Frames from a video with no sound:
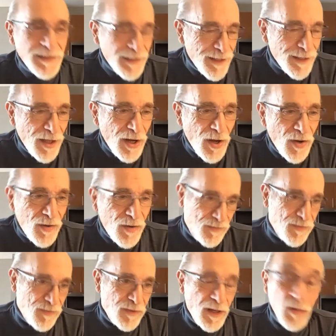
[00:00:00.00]
uh, you know,
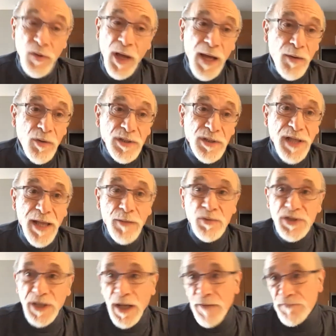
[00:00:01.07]
uh, I won't say it
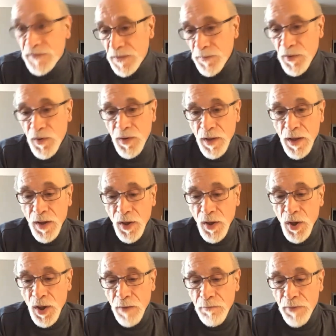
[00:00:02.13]
was comfortable,
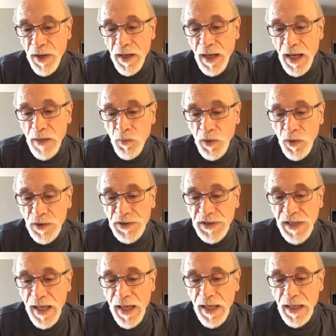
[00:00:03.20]
but I will
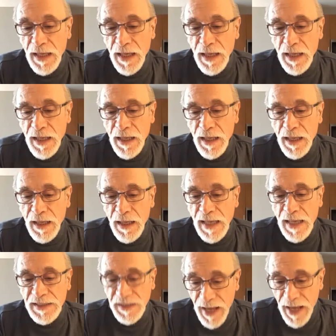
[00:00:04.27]
say uh,
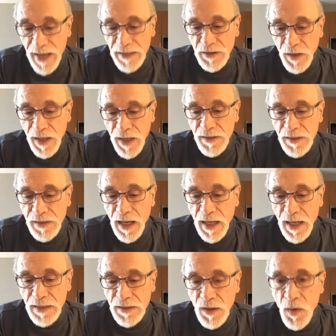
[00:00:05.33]
as an actor, I, I
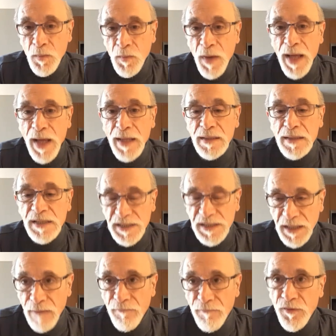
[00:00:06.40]
don't mind
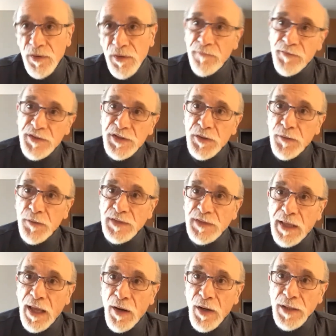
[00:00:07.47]
discomfort if it serves the
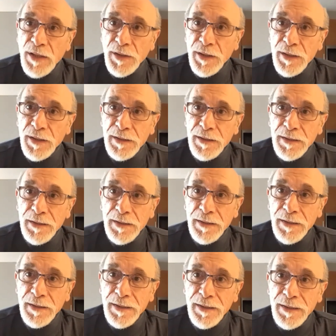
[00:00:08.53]
character.
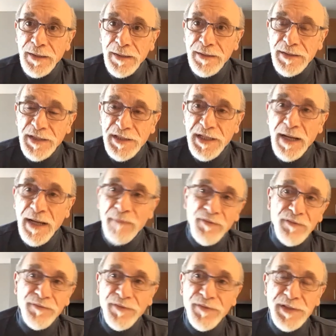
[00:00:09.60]
Hmm.
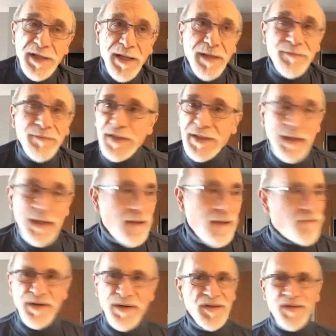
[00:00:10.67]
Discomfort for the sake of
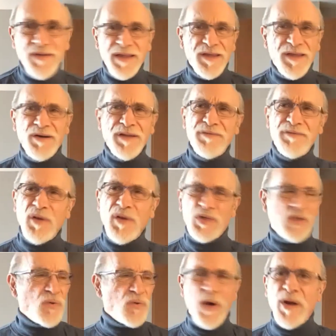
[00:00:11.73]
discomfort, and you think you don't even know
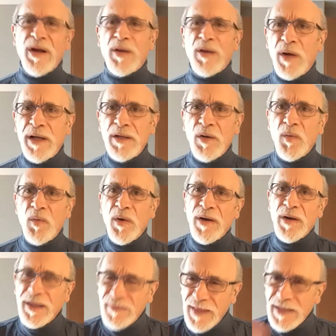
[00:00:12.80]
what you're wearing, why you're
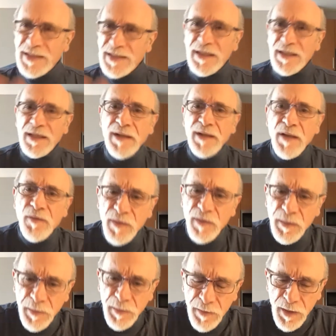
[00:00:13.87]
wearing it, that's another thing.
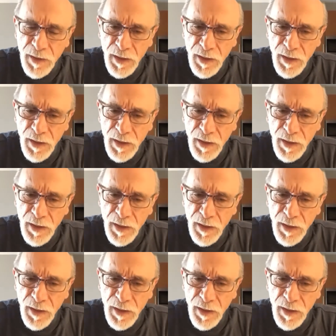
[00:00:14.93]
But